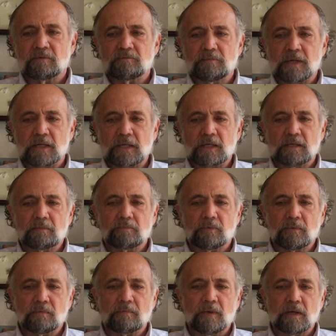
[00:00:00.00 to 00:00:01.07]
of picking,
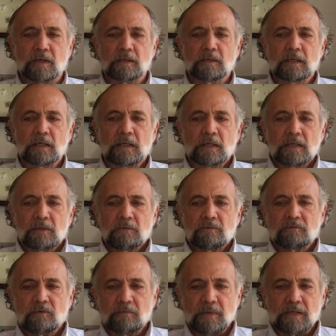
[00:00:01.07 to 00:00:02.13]

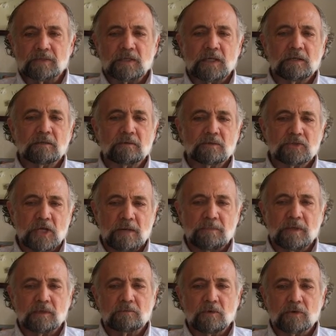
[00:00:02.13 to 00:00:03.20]
fermenting,
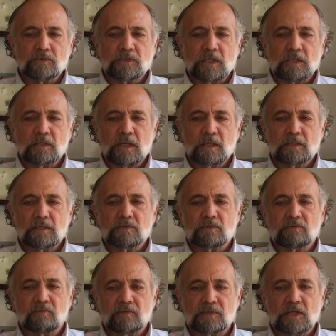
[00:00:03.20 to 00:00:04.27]
shaping, and roasting. And these are
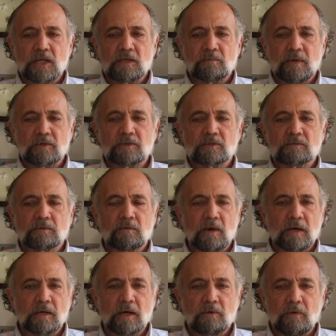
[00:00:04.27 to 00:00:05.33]
sophisticated methods
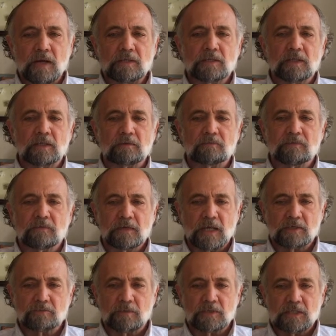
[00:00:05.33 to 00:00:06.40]
requiring a great deal of
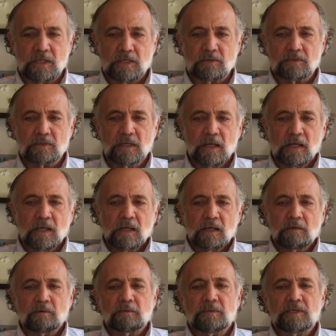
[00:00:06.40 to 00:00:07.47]
expertise.
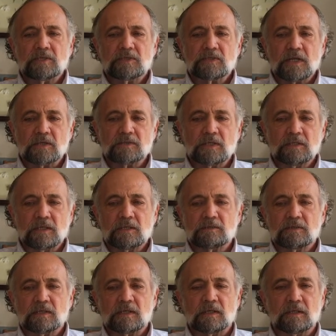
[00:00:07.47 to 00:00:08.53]
We'll be discussing
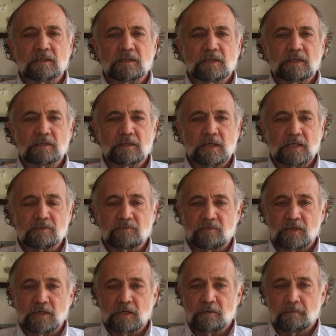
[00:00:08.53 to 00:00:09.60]
these in the next
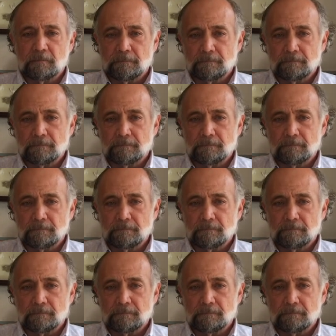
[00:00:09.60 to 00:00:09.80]
video.